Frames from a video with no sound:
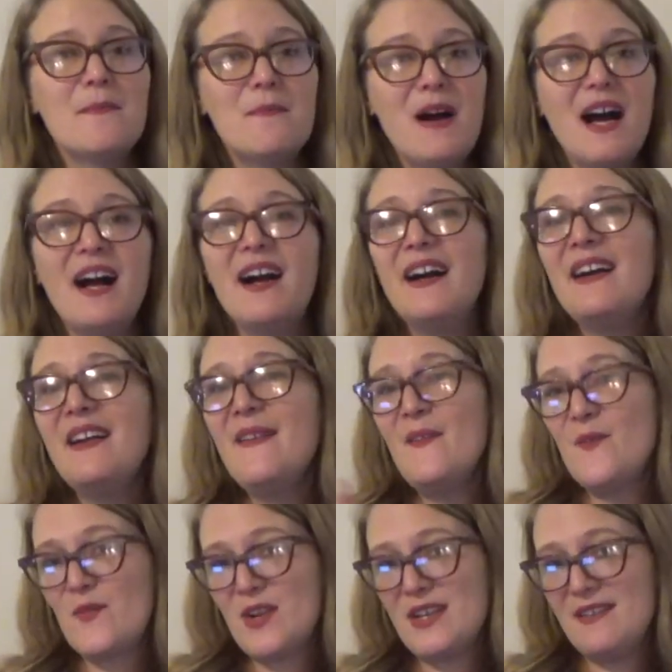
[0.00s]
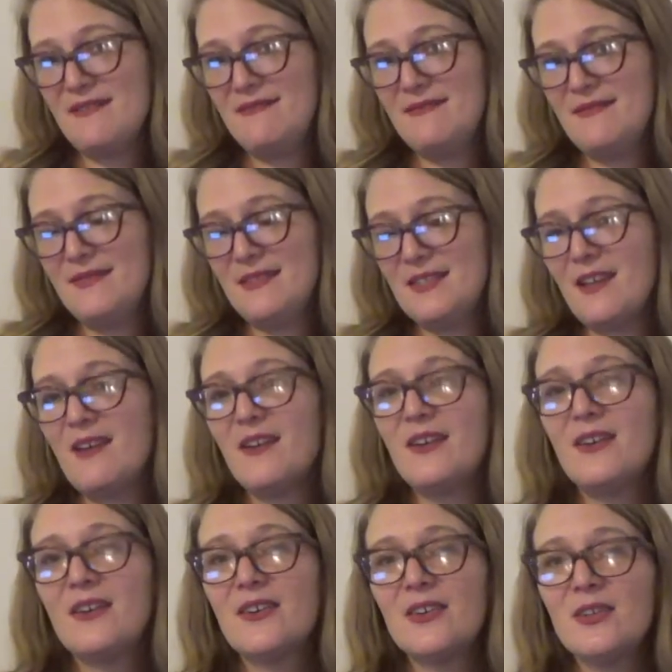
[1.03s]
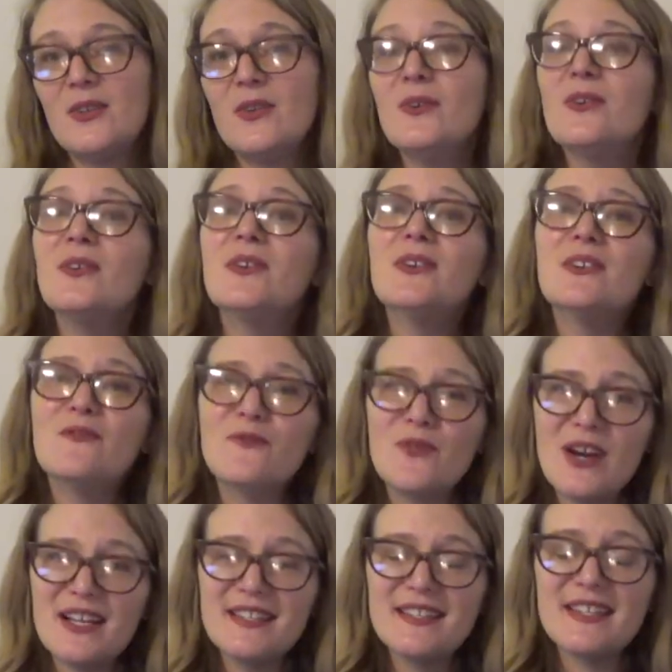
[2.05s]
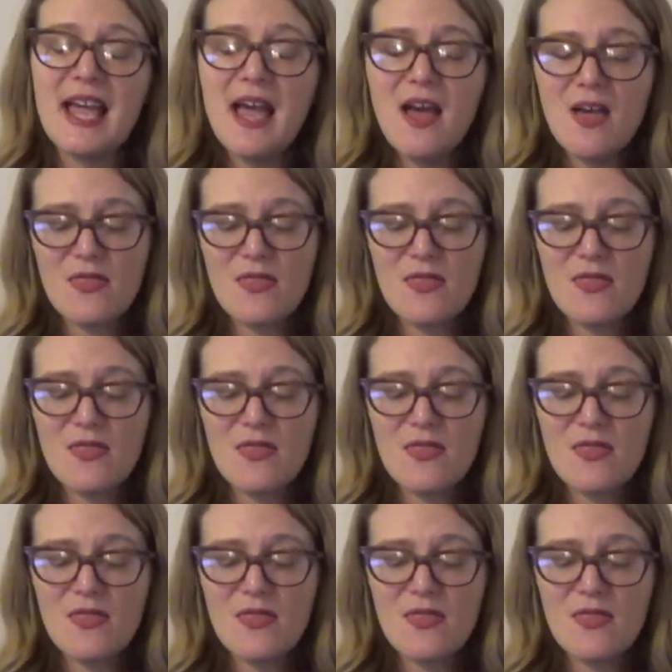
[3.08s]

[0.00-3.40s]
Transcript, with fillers: my friends are your friends.